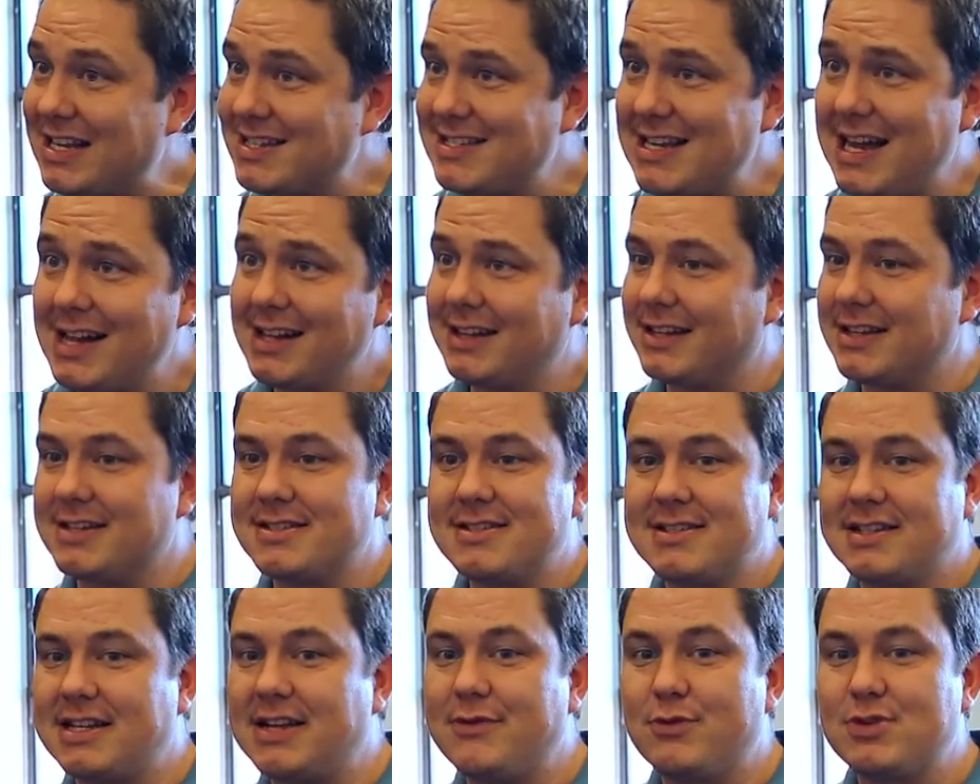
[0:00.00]
Exactly, as
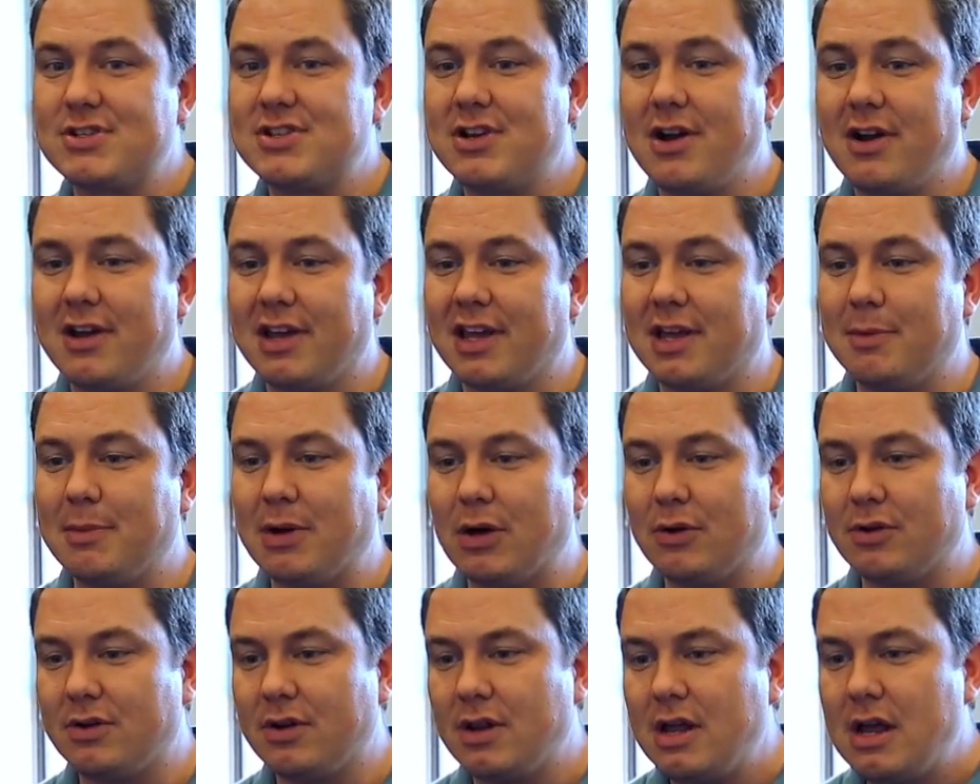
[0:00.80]
Steve was talking
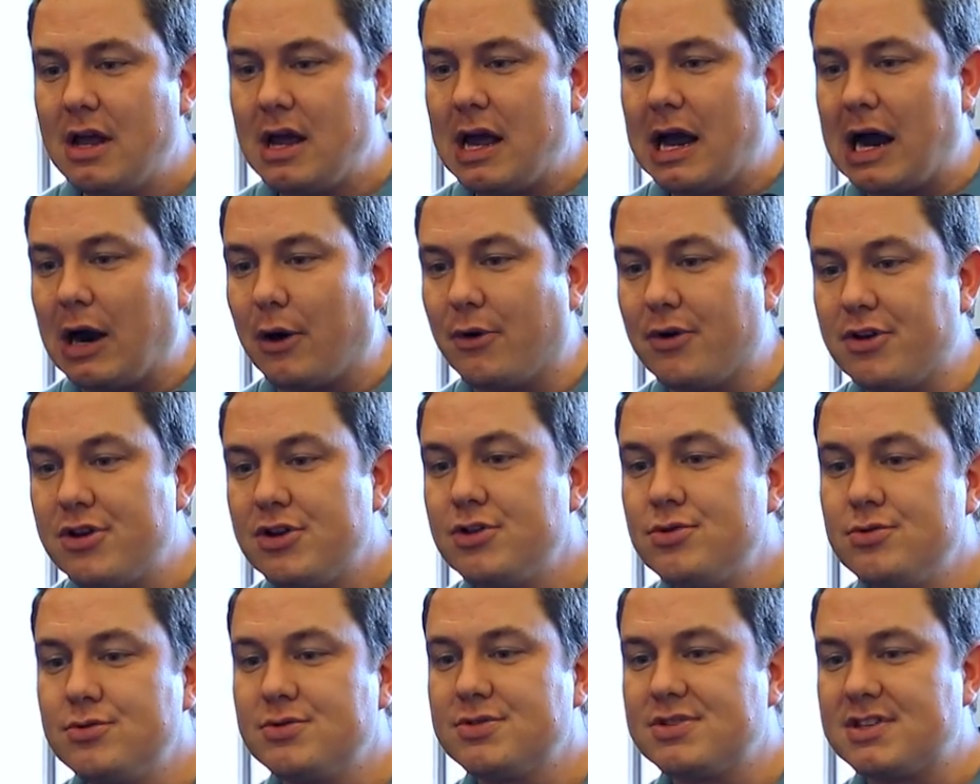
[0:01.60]
about, our
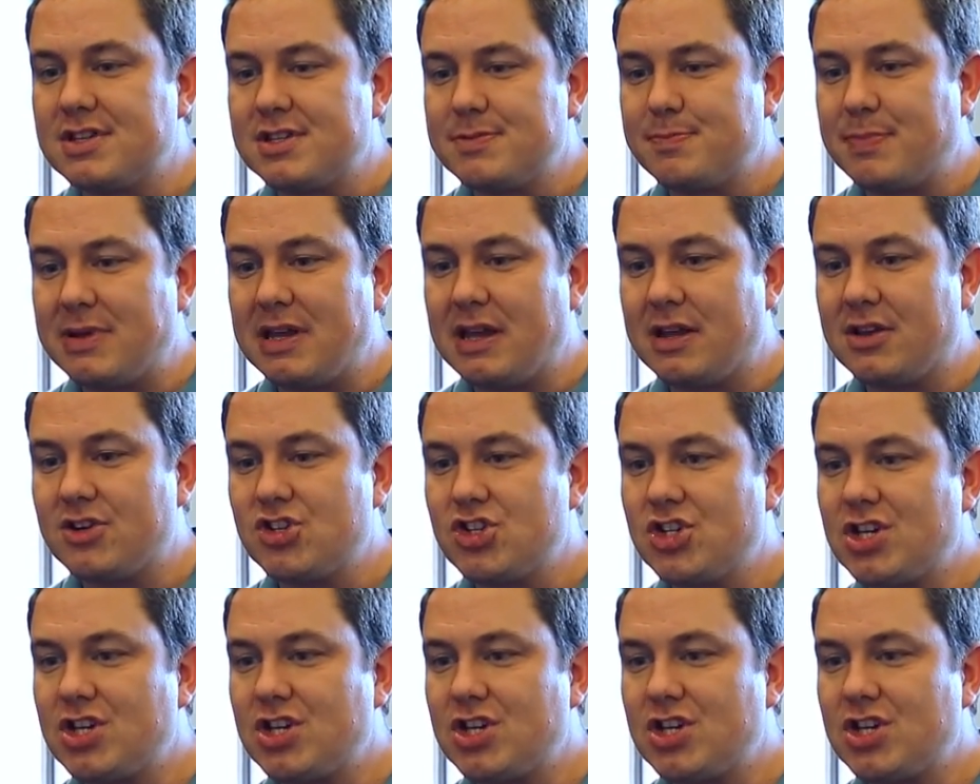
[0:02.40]
news is being